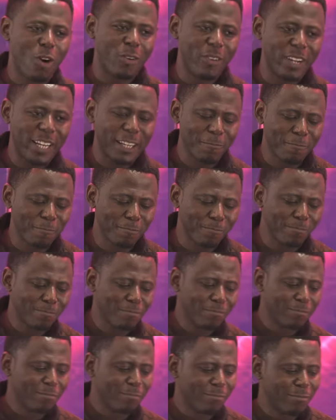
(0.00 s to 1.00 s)
worry.
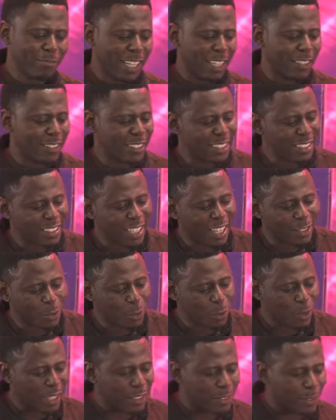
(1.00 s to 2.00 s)
That doesn't
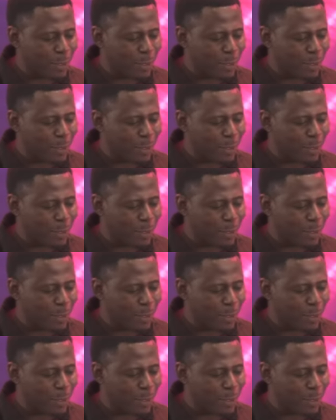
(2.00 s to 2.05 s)
sound good